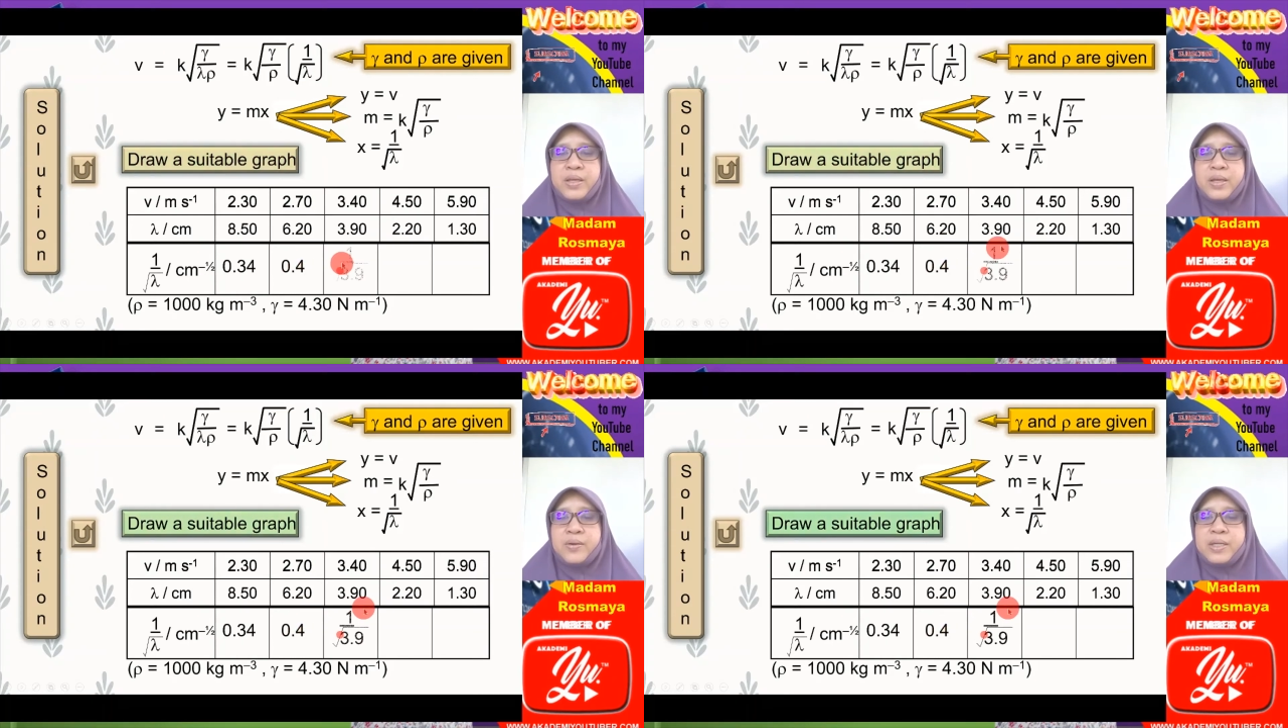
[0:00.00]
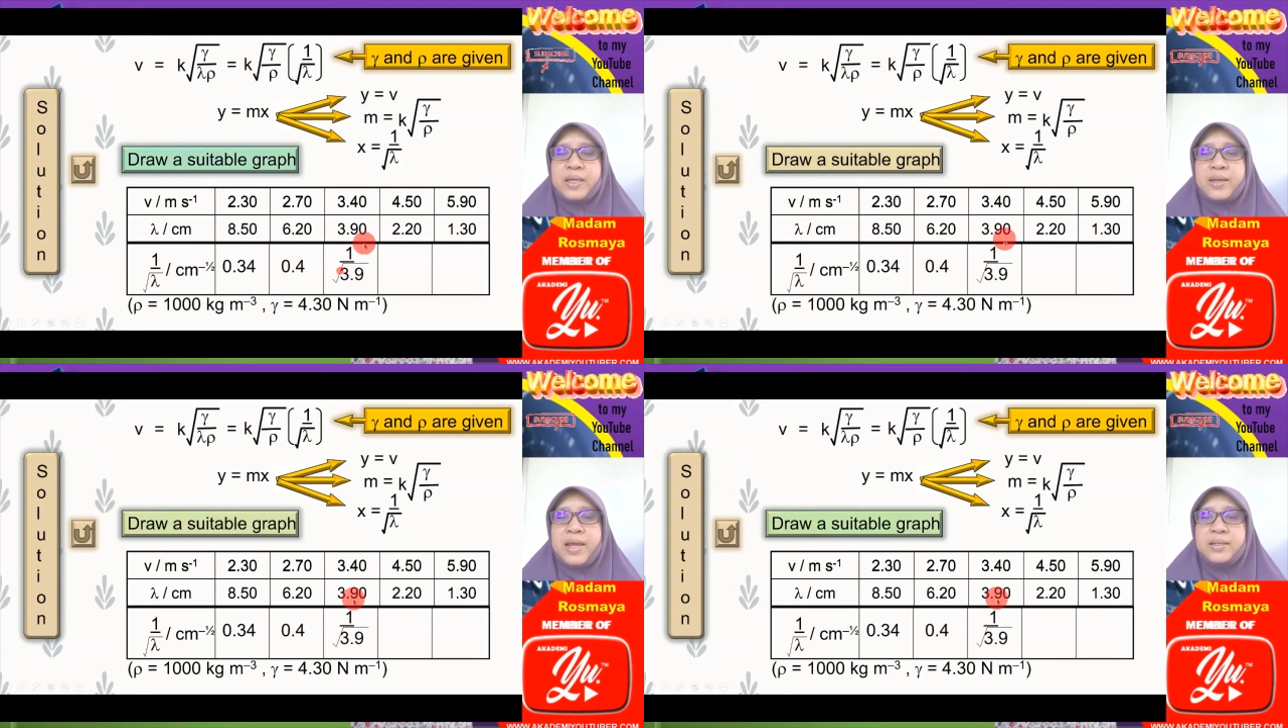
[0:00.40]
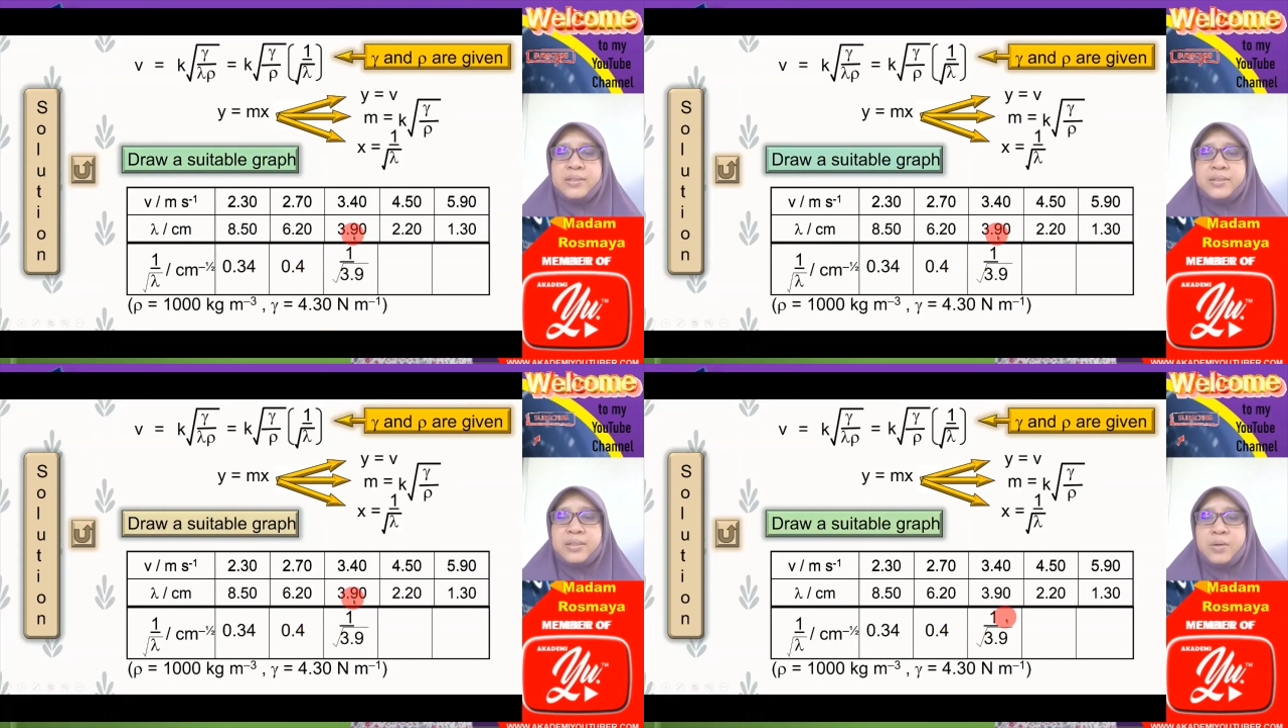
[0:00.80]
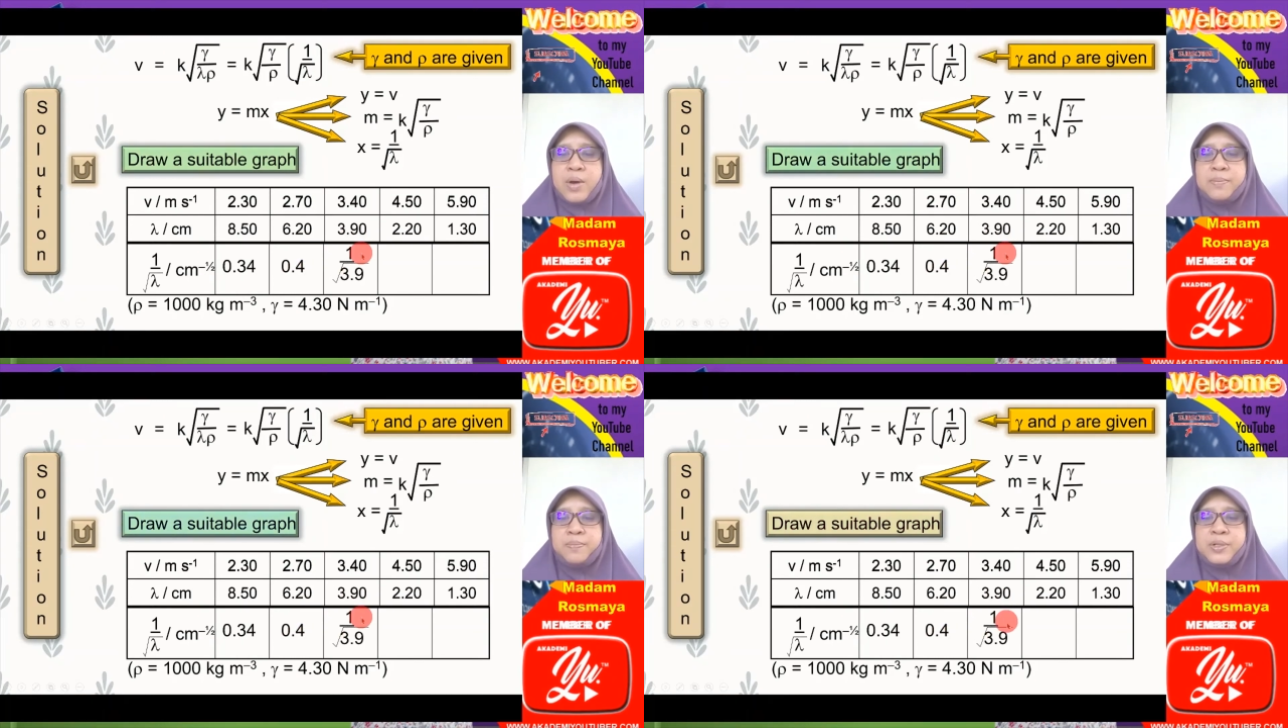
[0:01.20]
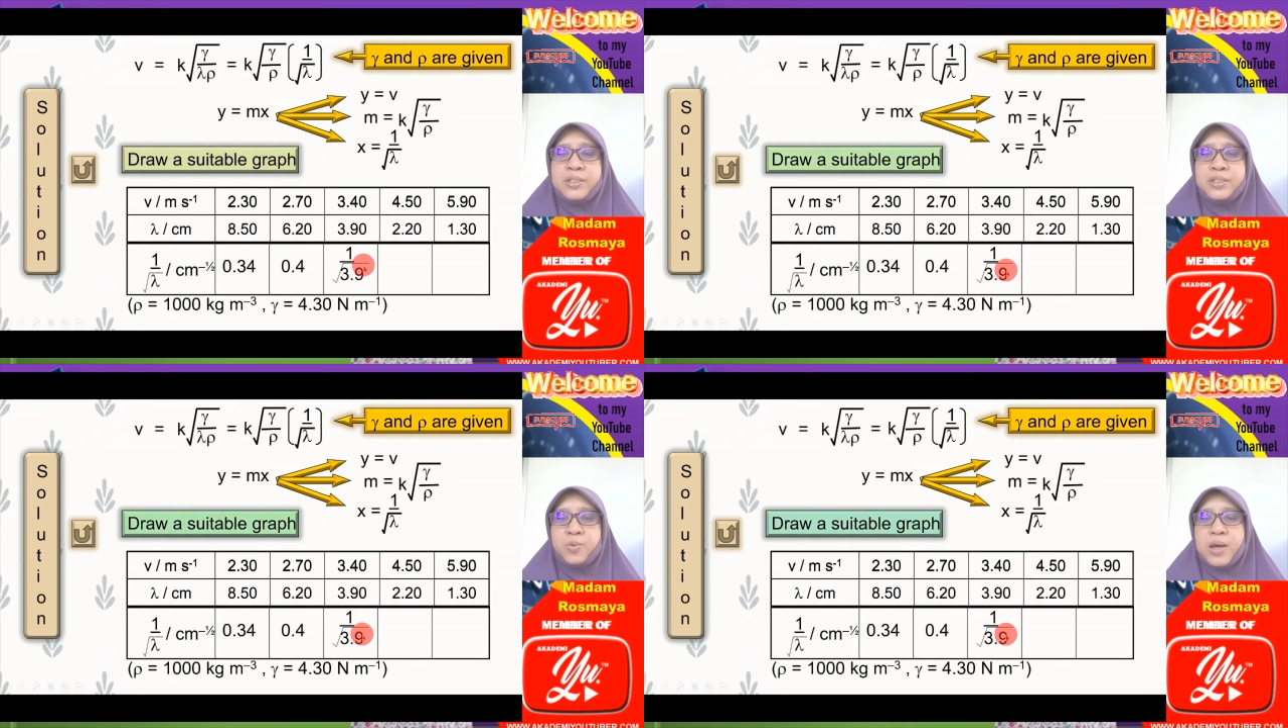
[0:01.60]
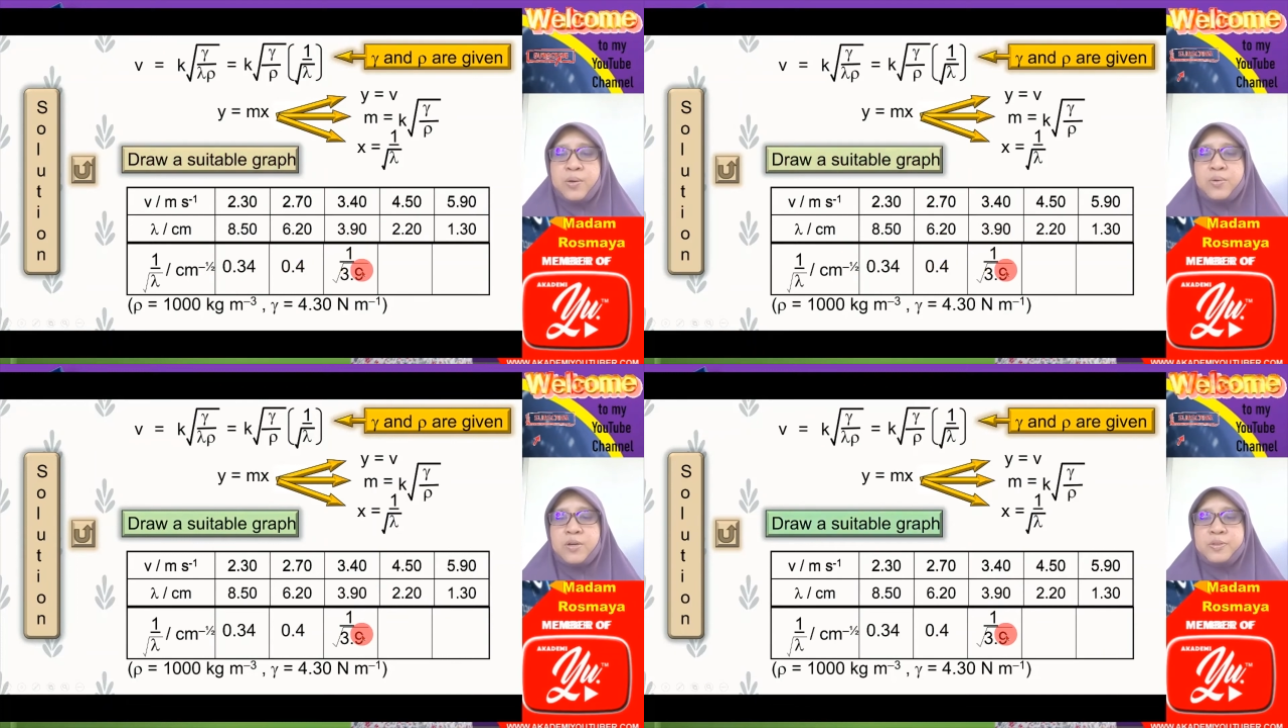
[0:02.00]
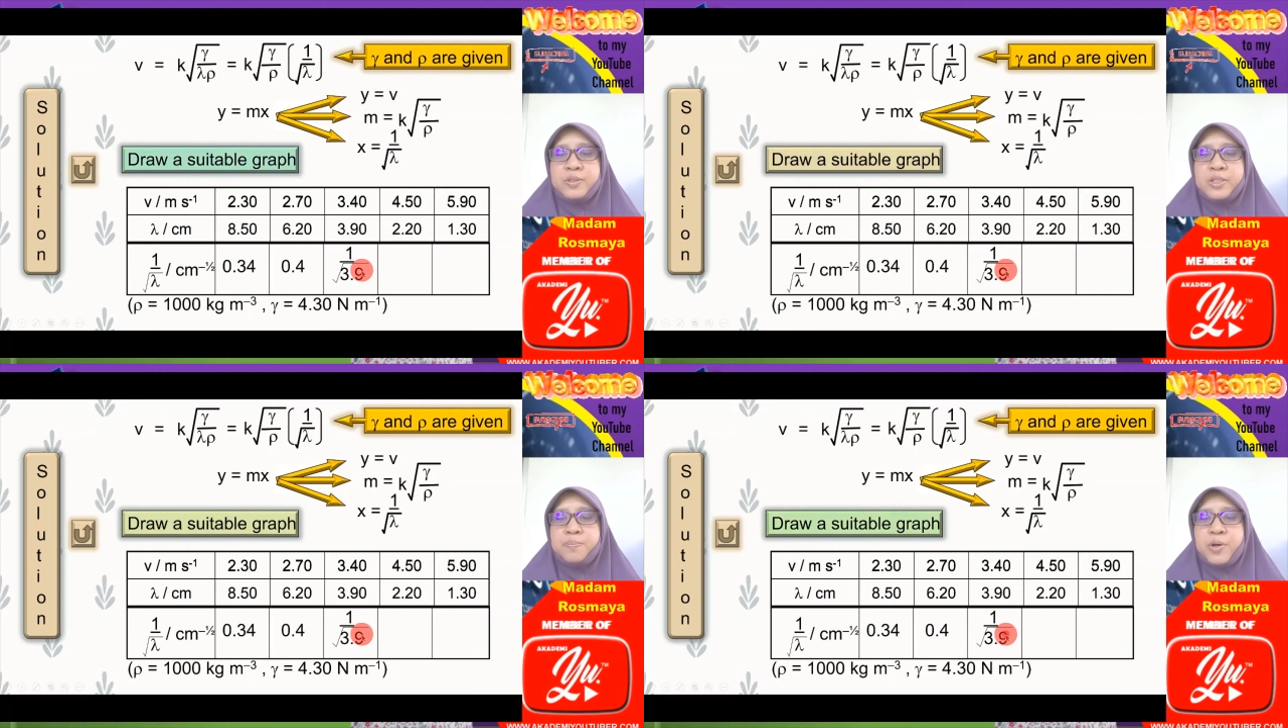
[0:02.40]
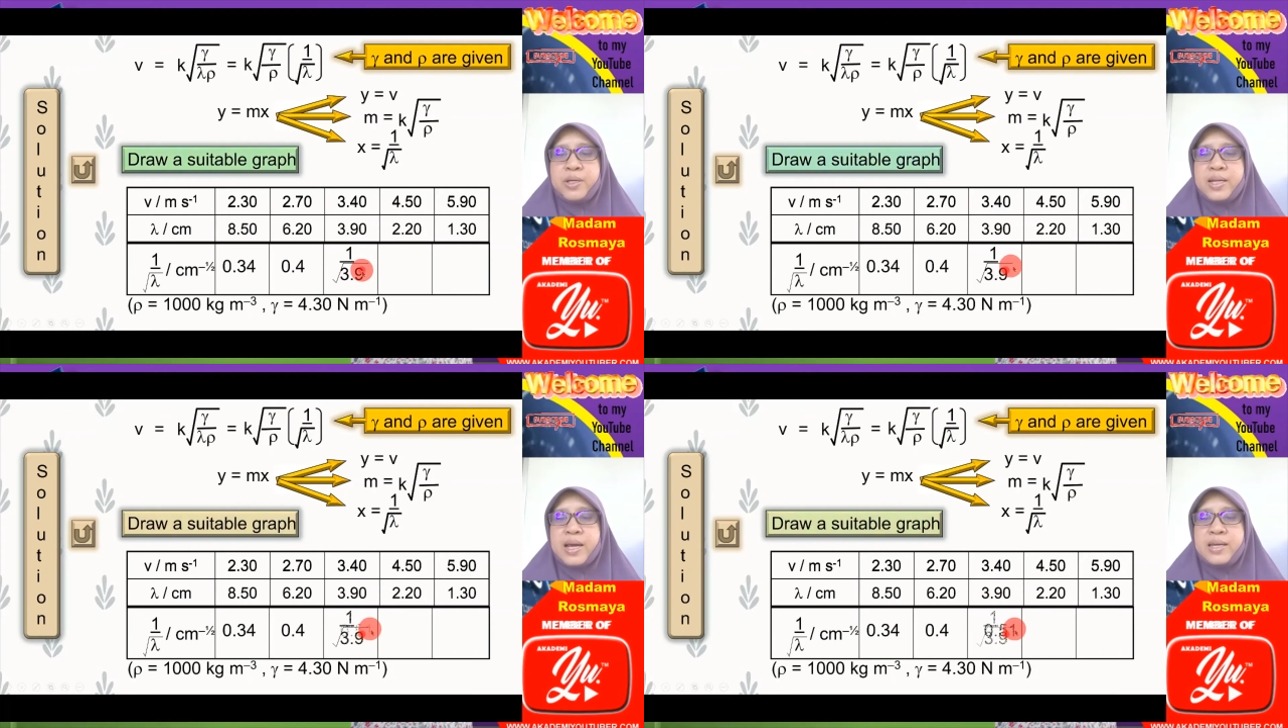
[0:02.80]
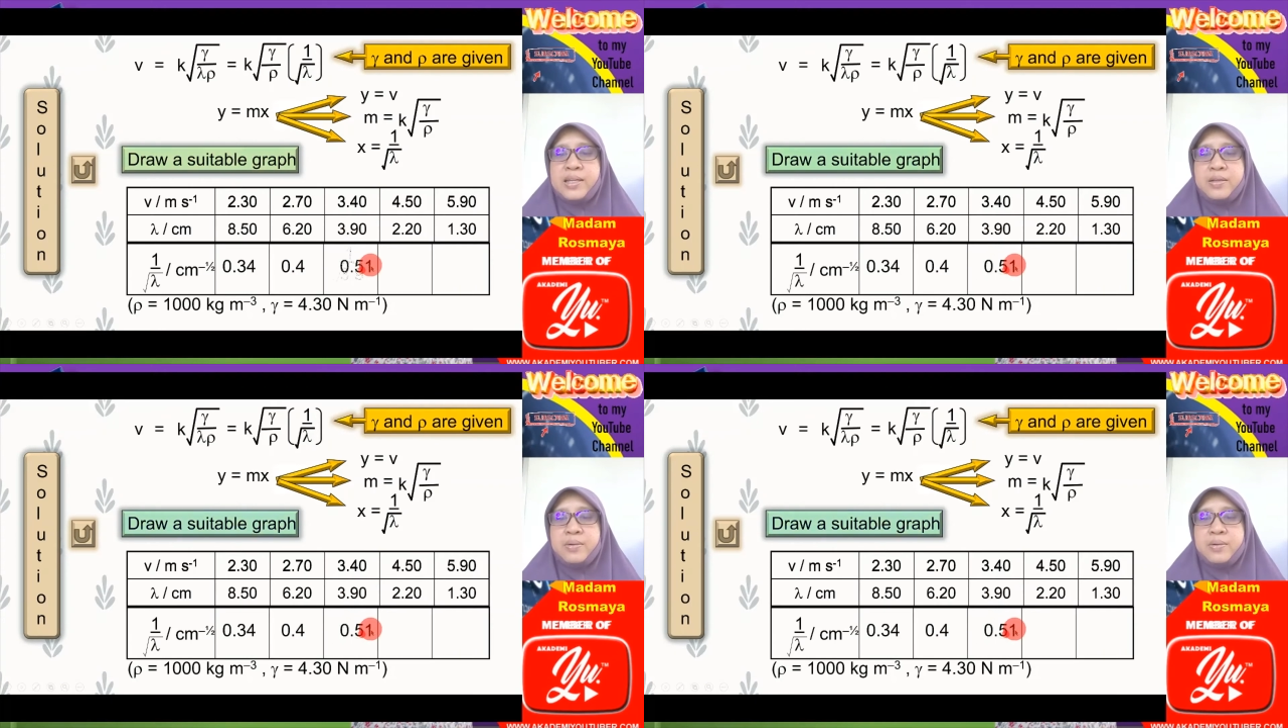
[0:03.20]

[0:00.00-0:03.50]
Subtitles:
Okay, next 1 per square root of 3.9,